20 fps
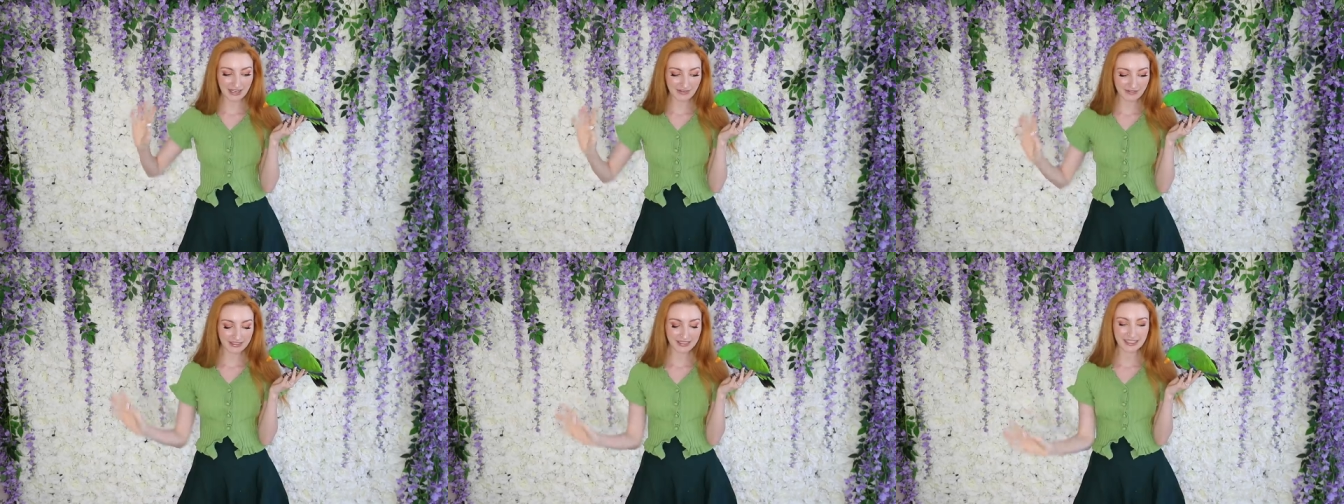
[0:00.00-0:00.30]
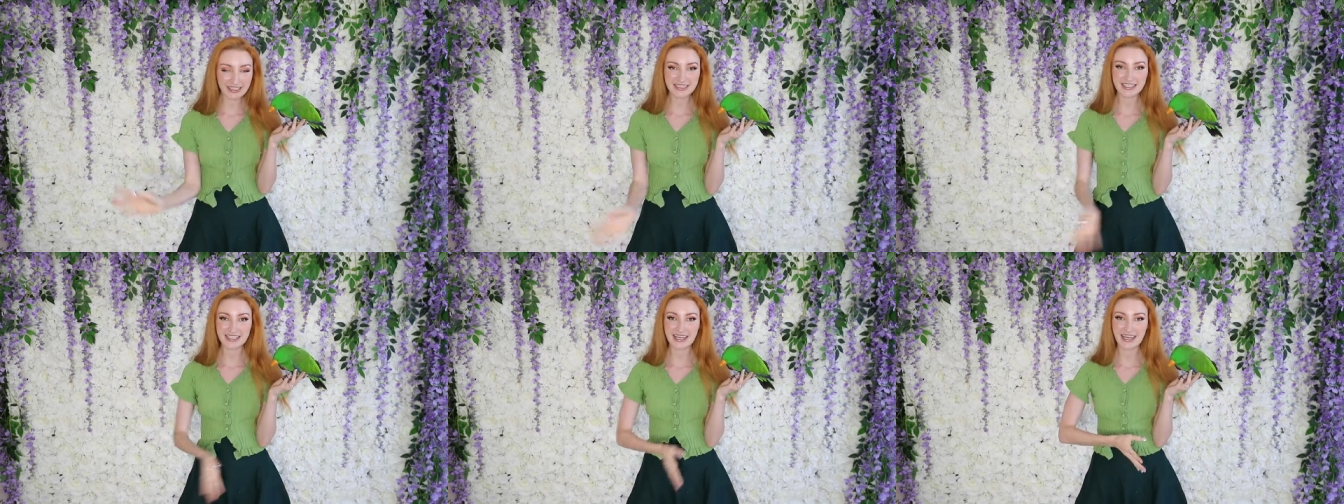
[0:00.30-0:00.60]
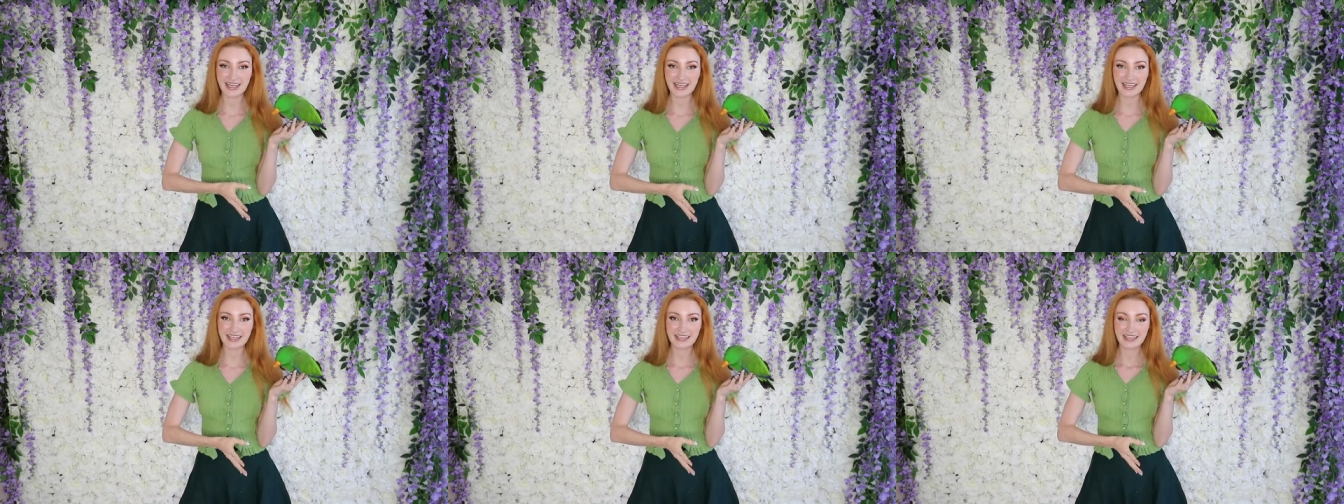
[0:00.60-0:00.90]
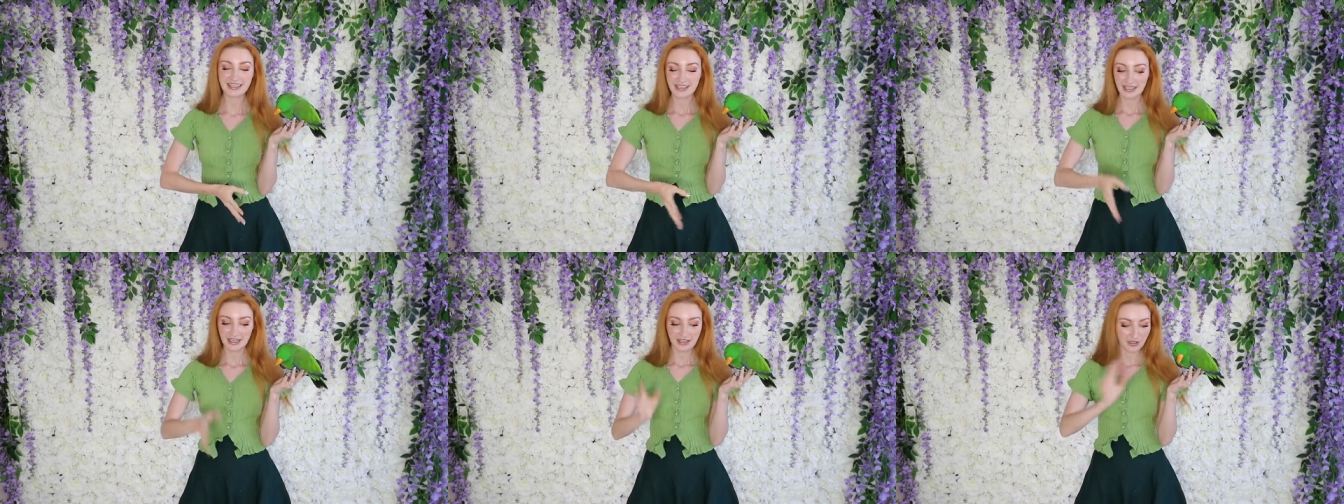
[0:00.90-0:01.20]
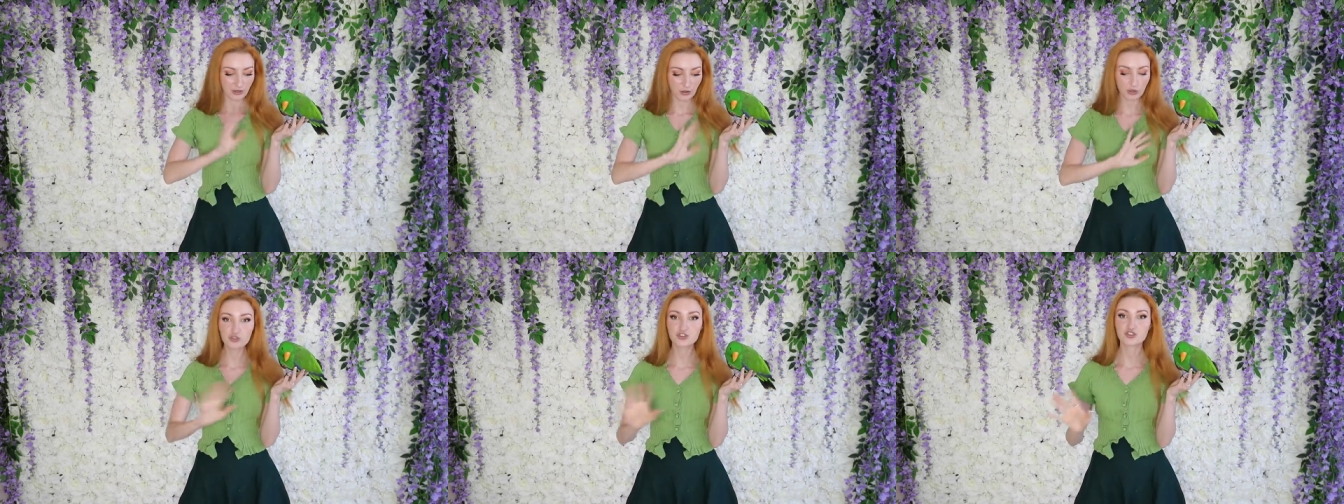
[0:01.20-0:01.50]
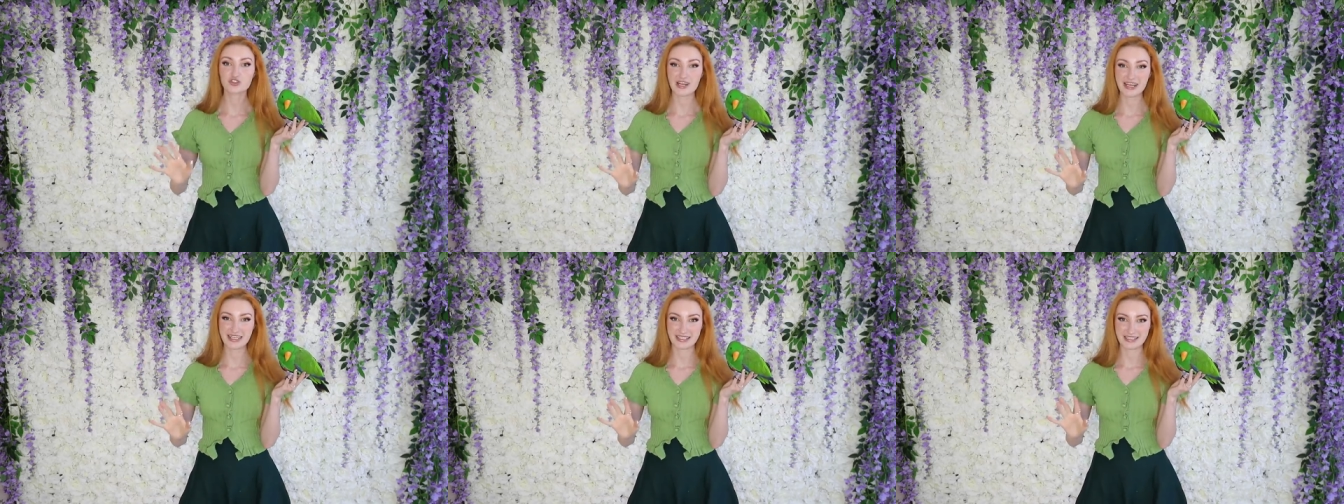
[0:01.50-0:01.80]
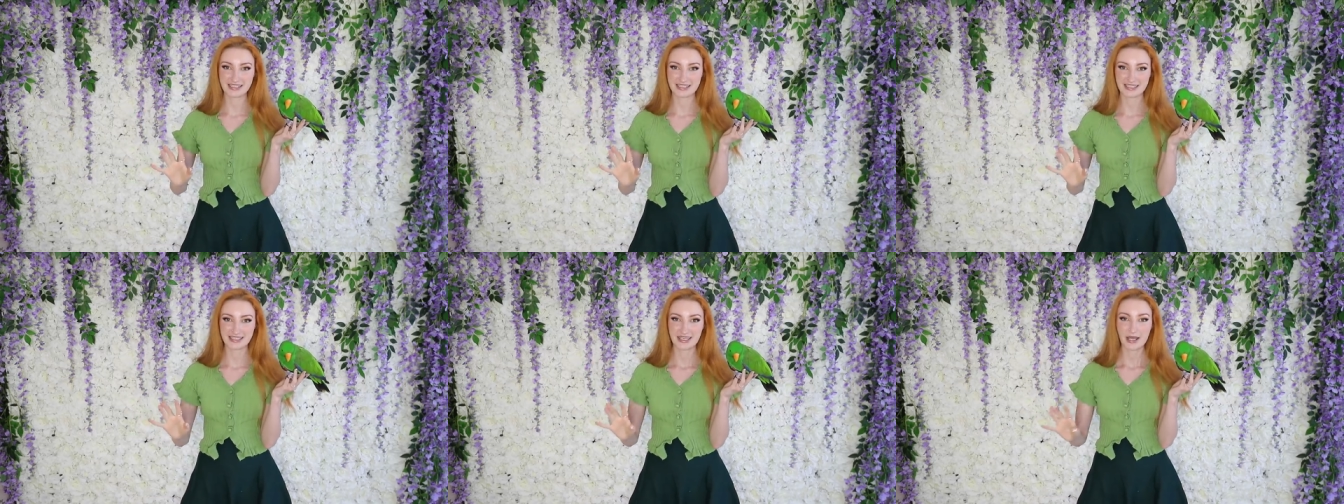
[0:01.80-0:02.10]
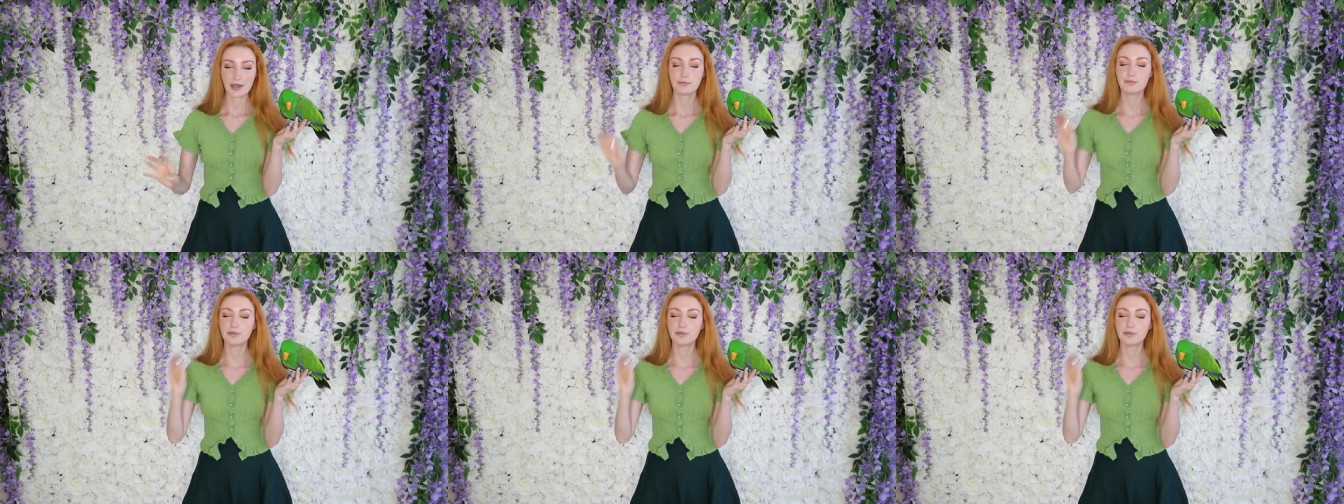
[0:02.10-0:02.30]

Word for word: everything today, they're all dresses.